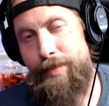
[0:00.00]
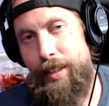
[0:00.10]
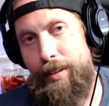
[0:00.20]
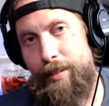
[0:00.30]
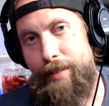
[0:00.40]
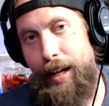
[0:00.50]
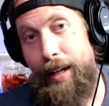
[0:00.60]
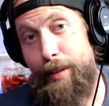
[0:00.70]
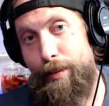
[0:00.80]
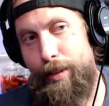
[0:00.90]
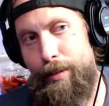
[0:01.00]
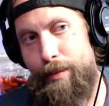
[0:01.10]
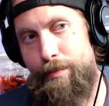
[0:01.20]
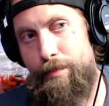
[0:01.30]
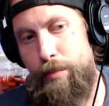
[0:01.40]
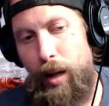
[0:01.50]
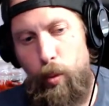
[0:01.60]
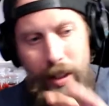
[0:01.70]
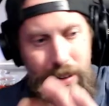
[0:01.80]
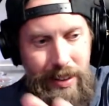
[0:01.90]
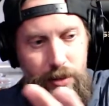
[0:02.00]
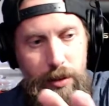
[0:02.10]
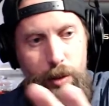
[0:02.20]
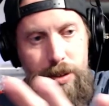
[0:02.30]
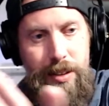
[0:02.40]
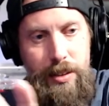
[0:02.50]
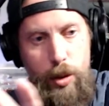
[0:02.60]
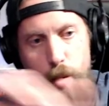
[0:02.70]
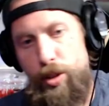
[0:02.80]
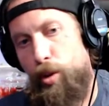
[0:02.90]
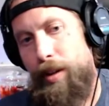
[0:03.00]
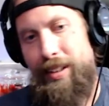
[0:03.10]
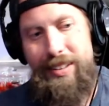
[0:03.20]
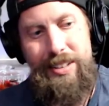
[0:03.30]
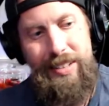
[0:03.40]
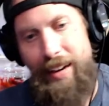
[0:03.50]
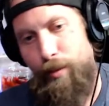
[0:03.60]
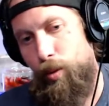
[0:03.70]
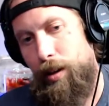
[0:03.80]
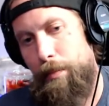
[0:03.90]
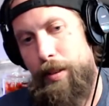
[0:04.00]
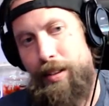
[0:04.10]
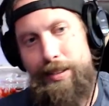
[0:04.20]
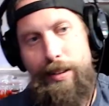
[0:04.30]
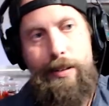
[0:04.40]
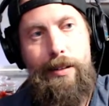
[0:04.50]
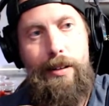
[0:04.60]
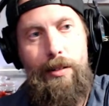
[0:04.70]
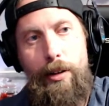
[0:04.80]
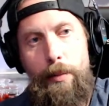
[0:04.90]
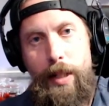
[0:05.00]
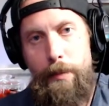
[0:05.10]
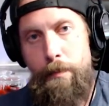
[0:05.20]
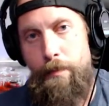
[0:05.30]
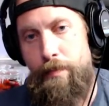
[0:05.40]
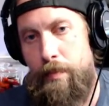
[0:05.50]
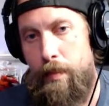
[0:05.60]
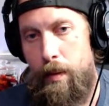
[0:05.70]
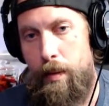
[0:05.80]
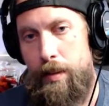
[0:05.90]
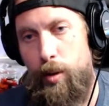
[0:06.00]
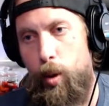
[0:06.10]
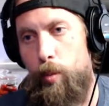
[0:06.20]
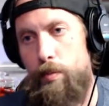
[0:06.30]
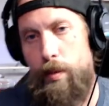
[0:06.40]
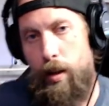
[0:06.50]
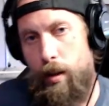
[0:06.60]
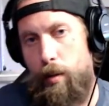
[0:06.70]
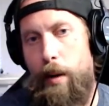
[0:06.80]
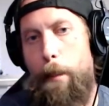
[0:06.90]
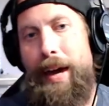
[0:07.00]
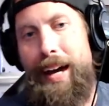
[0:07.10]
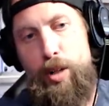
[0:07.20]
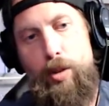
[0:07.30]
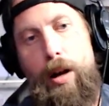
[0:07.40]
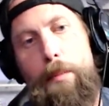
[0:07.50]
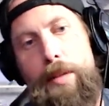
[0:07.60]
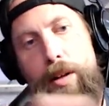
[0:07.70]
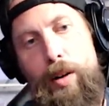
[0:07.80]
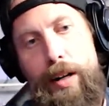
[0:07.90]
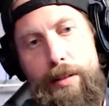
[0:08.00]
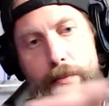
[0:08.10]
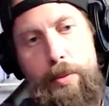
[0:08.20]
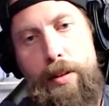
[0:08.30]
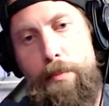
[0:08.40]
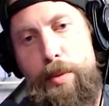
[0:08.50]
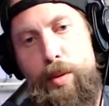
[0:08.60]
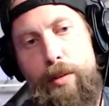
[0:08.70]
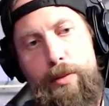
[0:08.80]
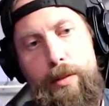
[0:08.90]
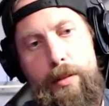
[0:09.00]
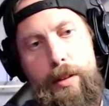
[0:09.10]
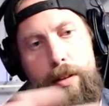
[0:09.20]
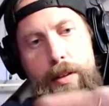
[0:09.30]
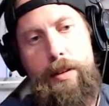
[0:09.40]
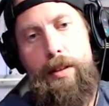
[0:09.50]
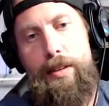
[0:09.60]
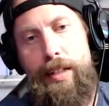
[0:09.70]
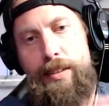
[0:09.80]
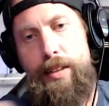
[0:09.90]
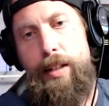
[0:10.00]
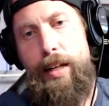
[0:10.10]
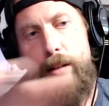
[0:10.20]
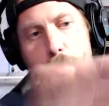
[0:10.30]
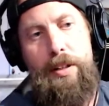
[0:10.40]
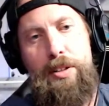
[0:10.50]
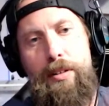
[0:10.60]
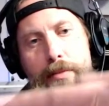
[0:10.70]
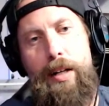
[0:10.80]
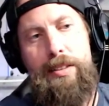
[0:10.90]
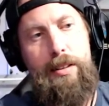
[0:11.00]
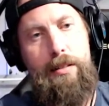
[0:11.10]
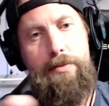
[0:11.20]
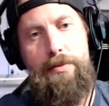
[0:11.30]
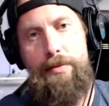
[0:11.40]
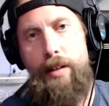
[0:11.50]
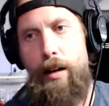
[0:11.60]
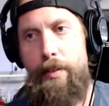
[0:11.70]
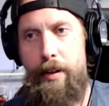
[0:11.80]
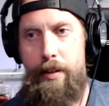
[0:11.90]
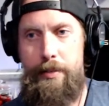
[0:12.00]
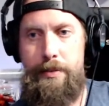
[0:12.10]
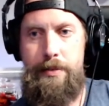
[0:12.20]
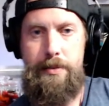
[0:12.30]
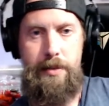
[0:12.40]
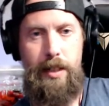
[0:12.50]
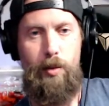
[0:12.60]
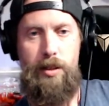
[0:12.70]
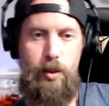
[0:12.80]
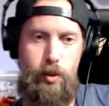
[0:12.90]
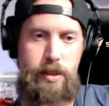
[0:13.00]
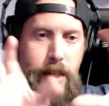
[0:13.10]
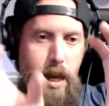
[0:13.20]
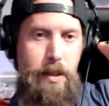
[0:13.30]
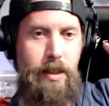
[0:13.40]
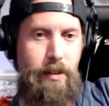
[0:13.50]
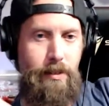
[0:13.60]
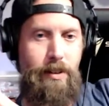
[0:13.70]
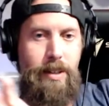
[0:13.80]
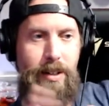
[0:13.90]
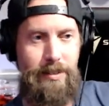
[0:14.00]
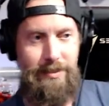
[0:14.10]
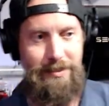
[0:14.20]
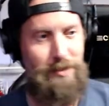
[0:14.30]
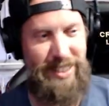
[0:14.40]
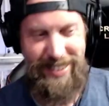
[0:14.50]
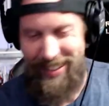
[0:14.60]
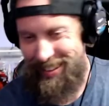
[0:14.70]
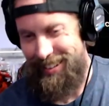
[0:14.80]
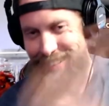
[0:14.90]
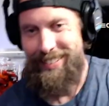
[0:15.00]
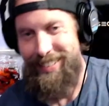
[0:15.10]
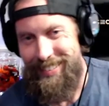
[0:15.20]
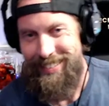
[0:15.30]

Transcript: You know, I don't know. But I want to lose these two screens and just have one big sucker. You know what I mean? So on my backdrop, you know, I can put a beautiful, sexy, naked picture of myself on there. You know, with the Twisted Gaming logo on there. Just kidding.